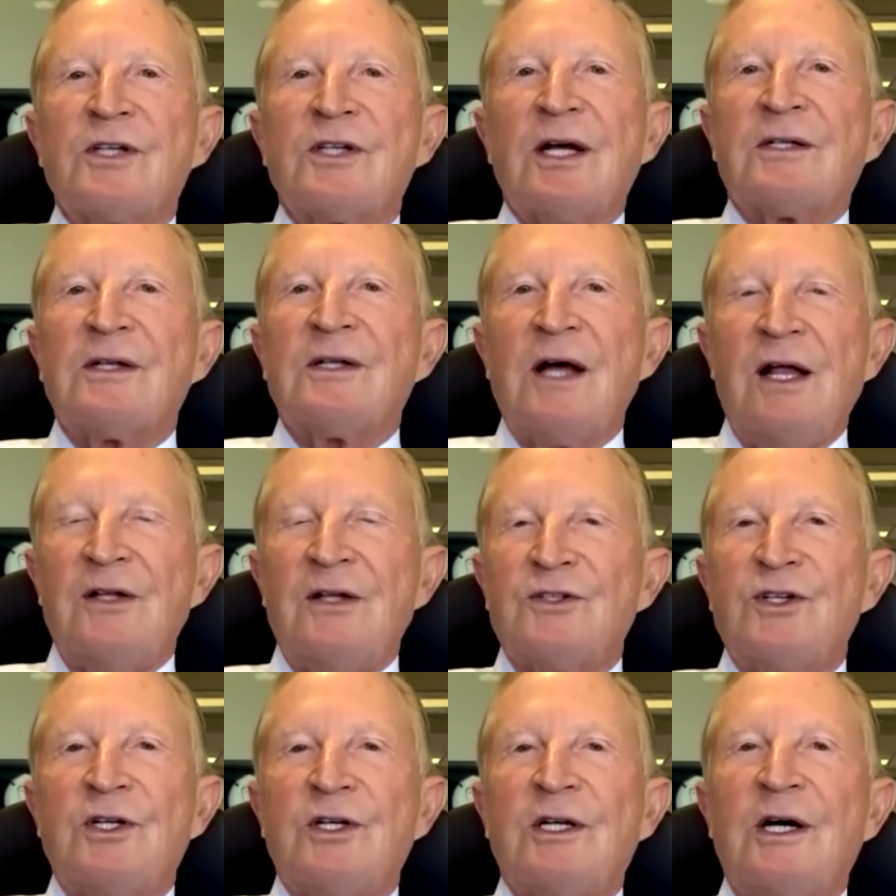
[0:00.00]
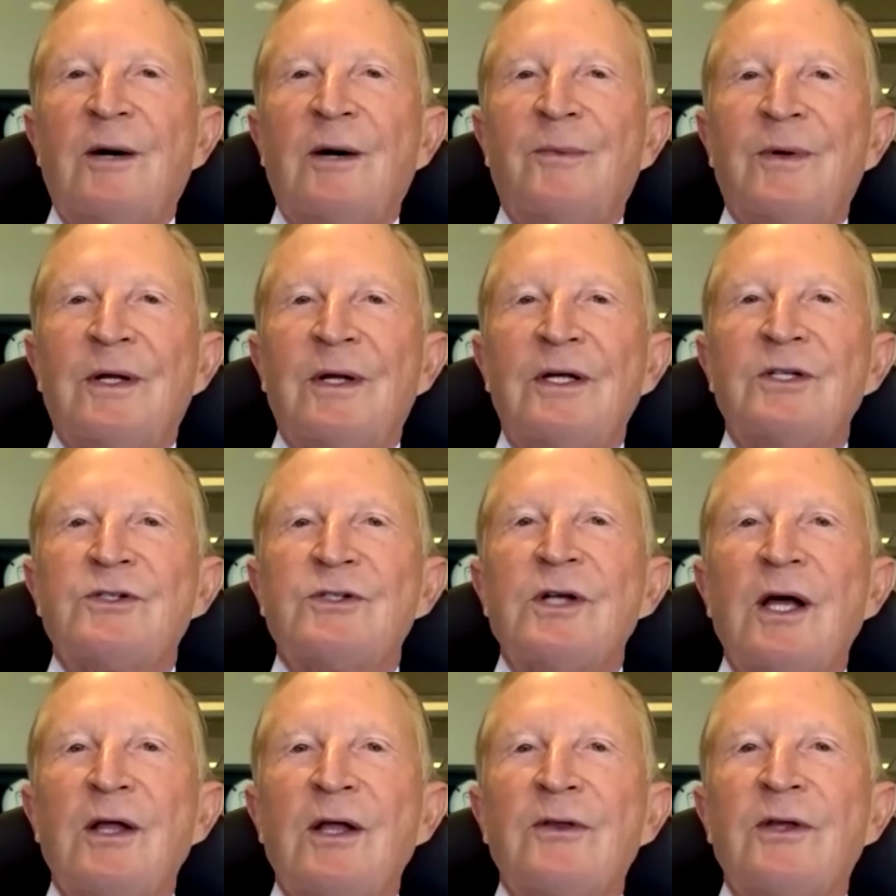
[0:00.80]
technology
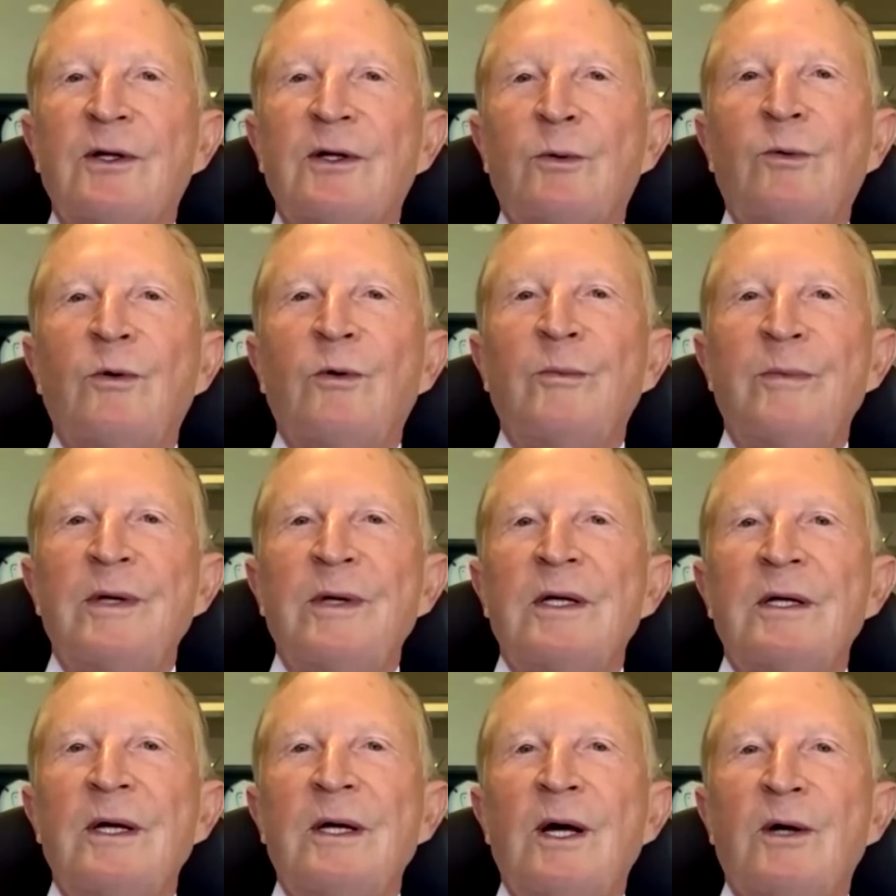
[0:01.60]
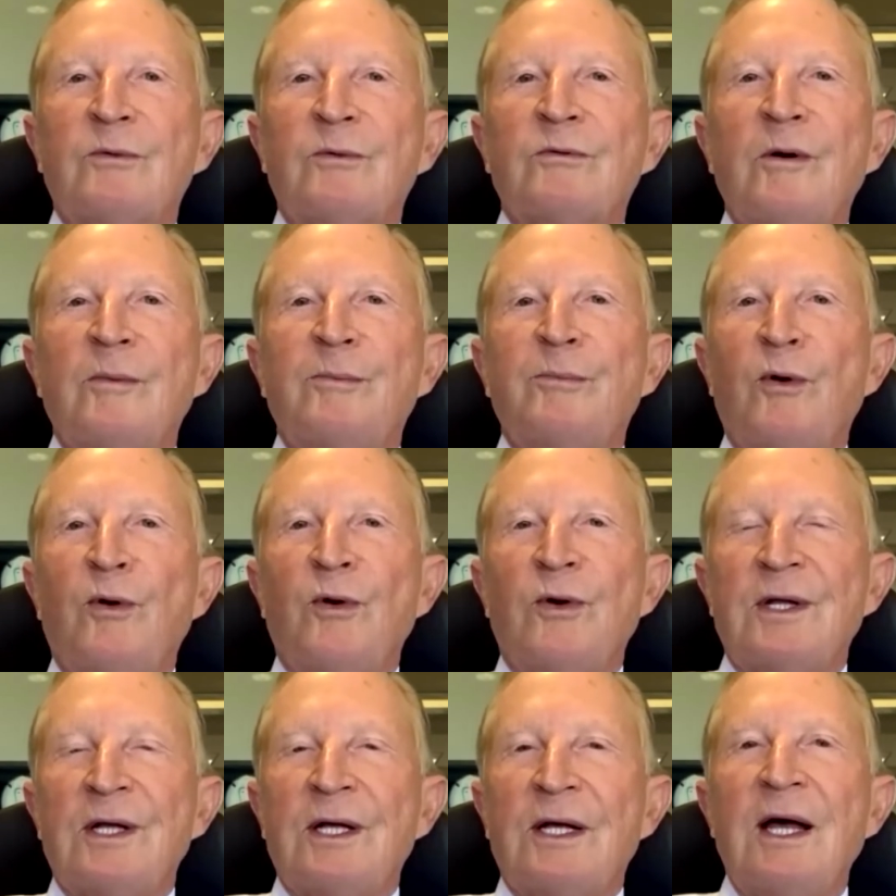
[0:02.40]
companies that will be
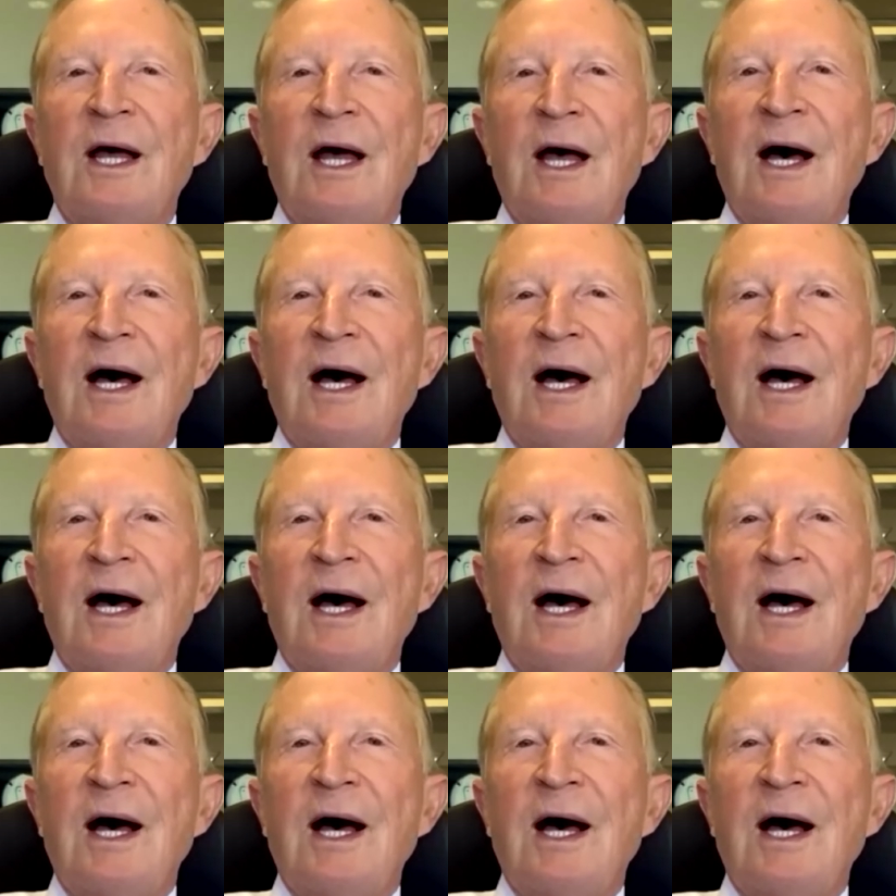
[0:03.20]
reporting.